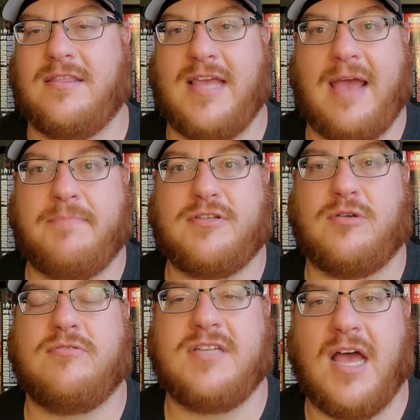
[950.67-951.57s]

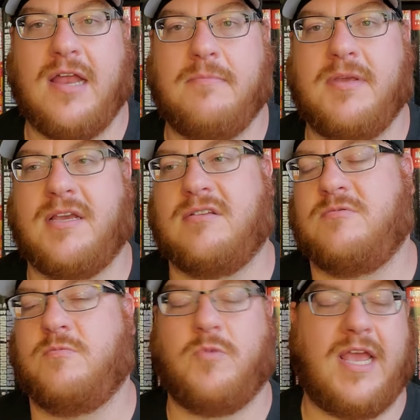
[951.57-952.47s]
episode done because
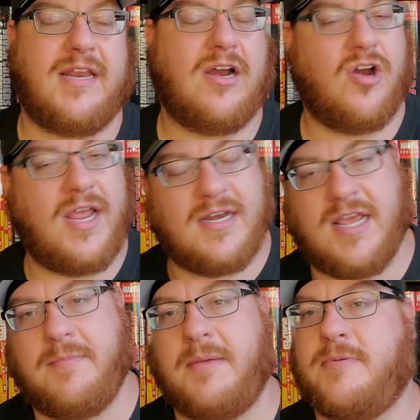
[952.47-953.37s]
we had our
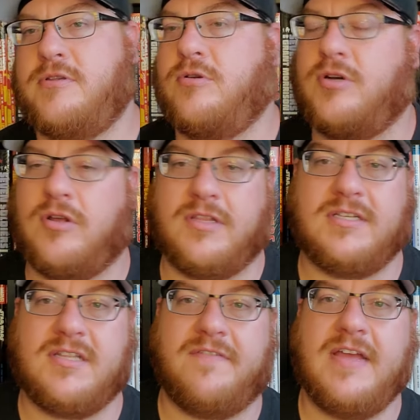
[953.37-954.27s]
Endgame episode and all this
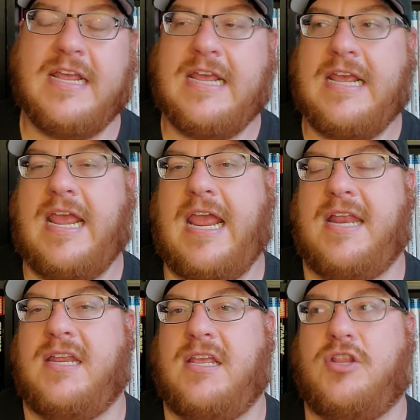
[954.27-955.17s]
stuff.
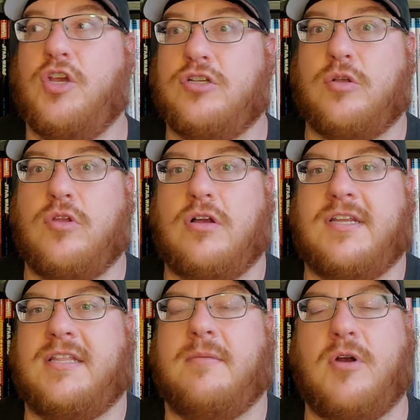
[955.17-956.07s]
And it took so long to
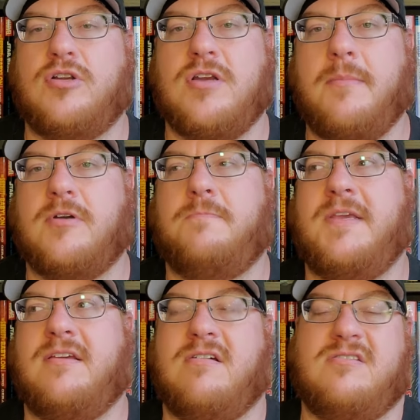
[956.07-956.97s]
get the March numbers
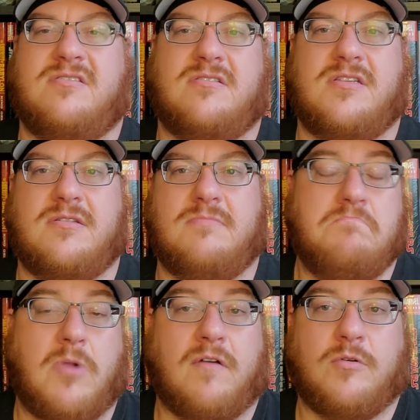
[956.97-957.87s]
because
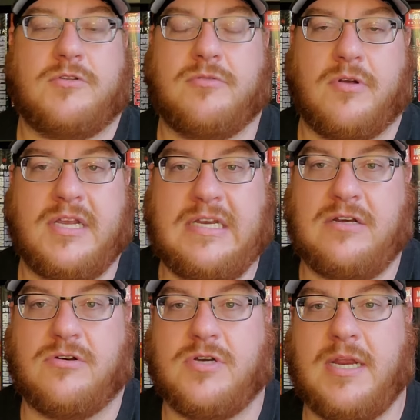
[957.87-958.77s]
Marvel was throwing a
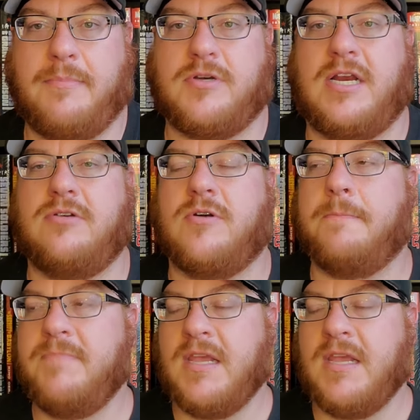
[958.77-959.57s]
temper tantrum.